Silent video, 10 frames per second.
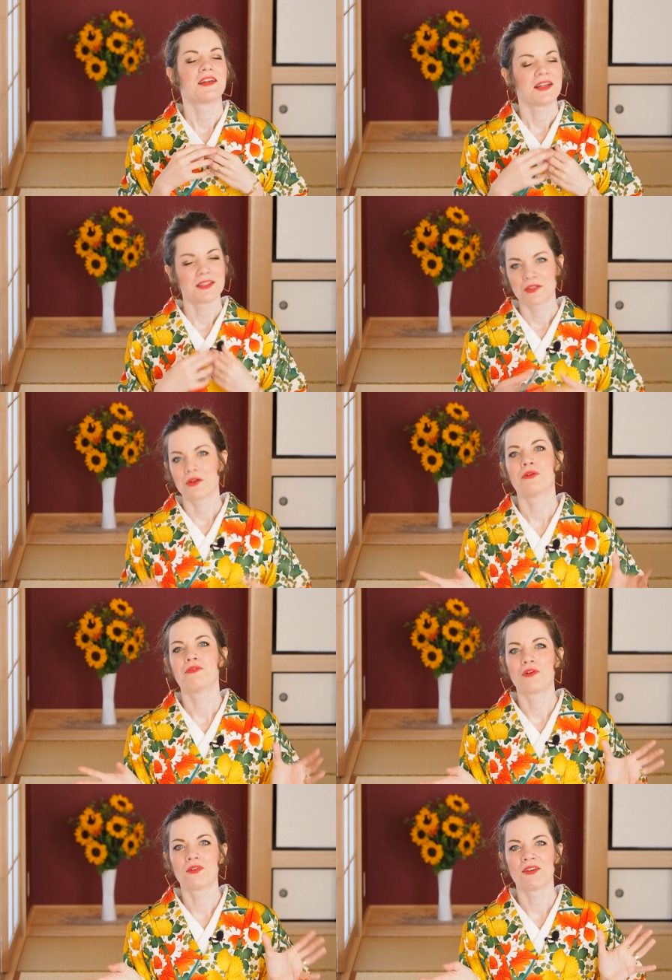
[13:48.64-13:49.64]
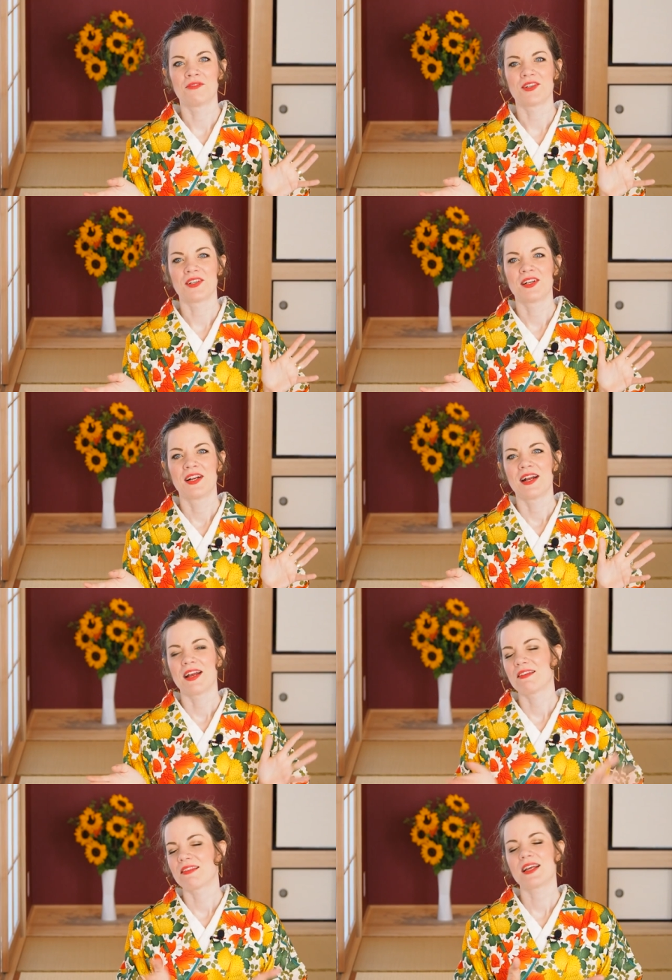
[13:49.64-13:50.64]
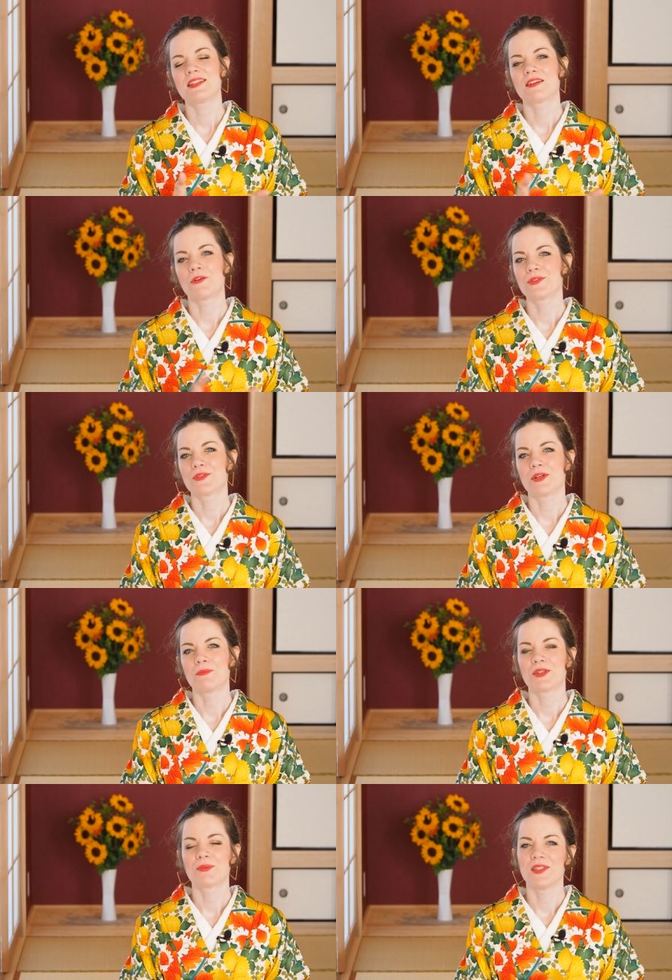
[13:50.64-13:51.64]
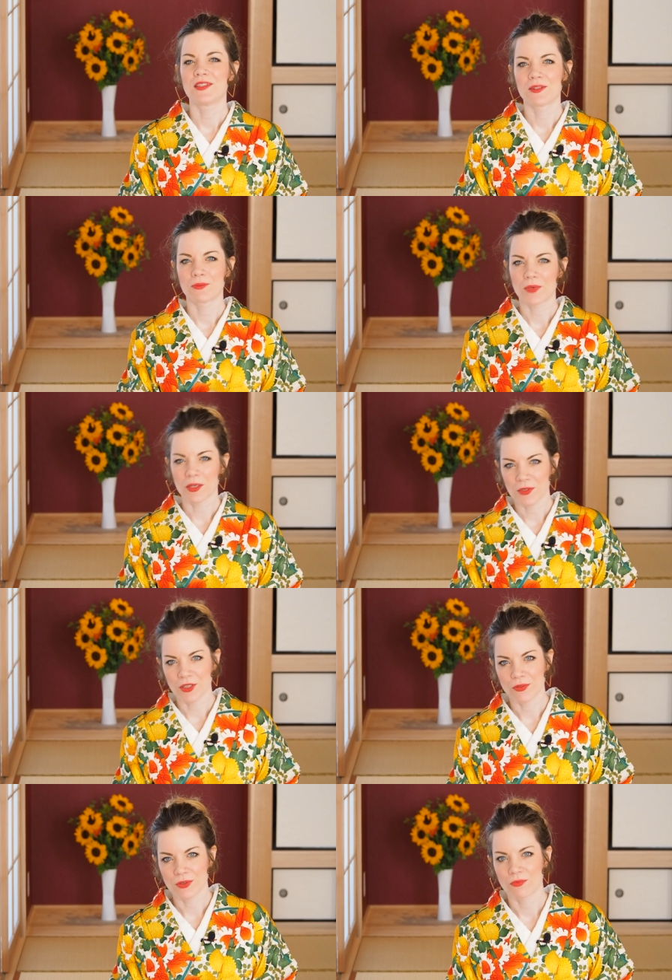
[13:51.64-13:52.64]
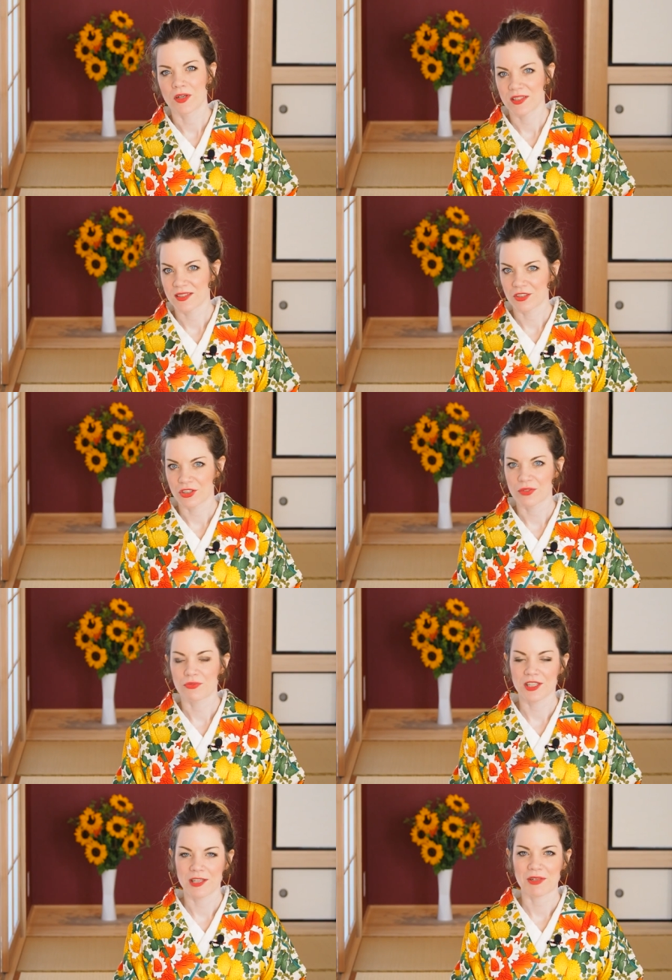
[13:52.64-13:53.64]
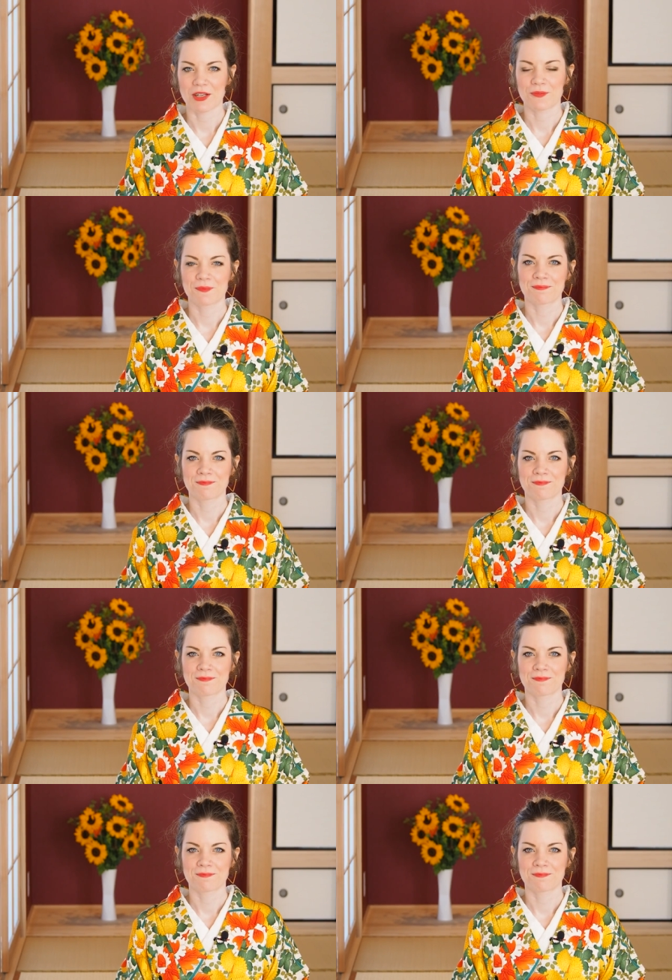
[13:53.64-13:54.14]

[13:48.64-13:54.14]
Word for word: it's gone forever. And that's also a big reason why we use running stitches for kimono.